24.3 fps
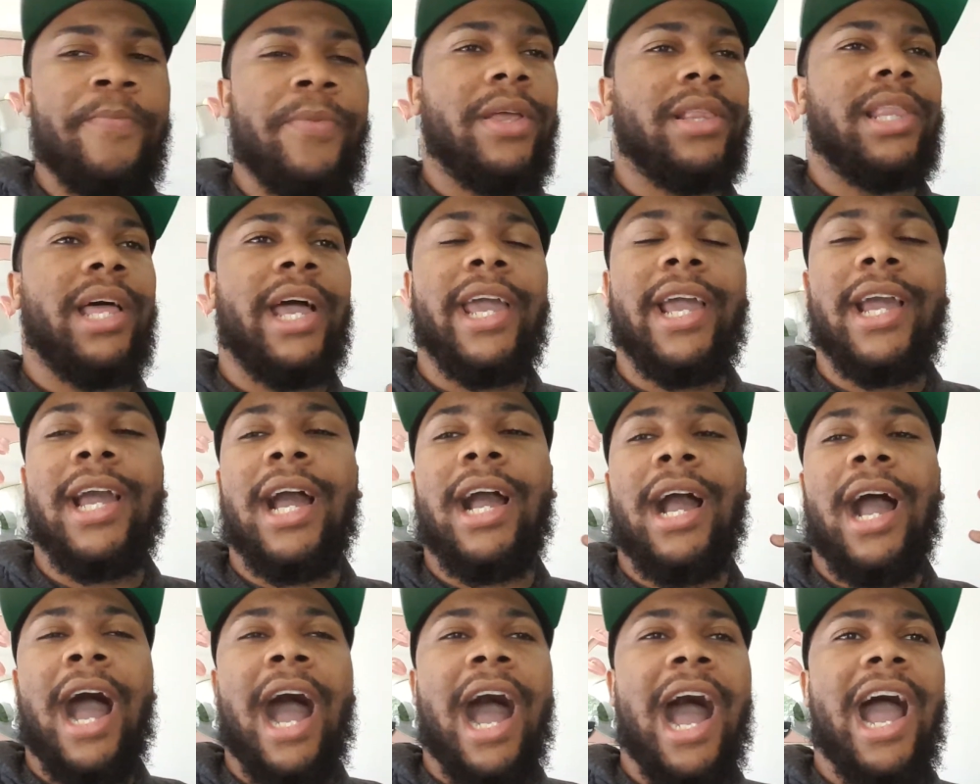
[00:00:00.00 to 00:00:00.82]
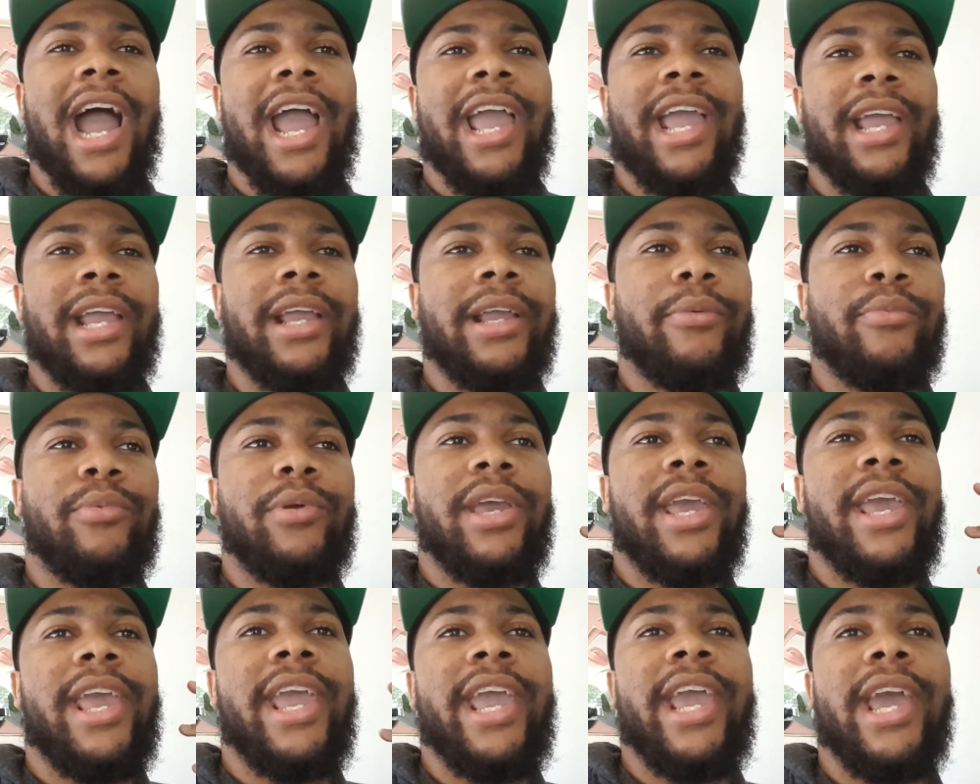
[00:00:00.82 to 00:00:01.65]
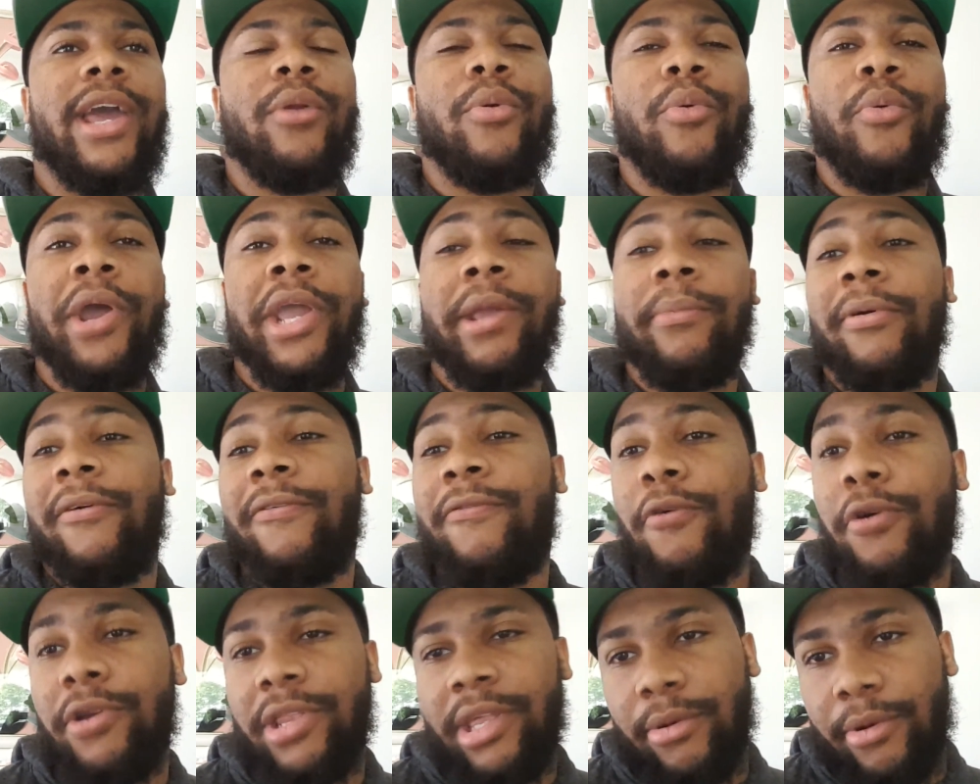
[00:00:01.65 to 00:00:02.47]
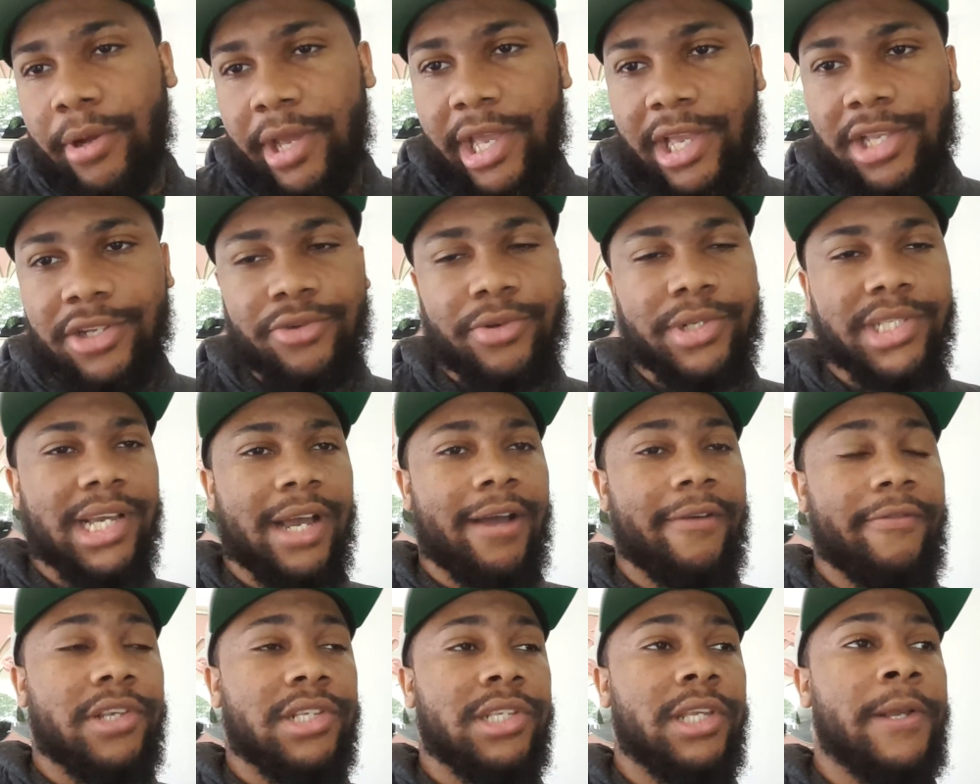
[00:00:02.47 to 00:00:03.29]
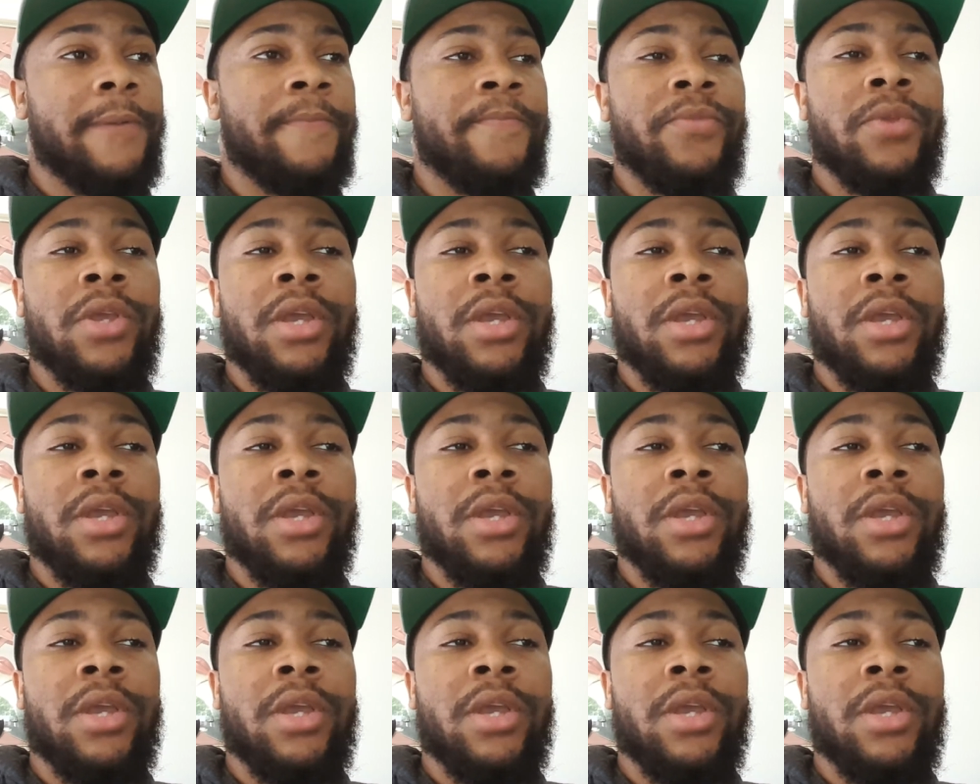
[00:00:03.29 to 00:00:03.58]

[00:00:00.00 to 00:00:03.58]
like I can't wait, before they were androids, obviously,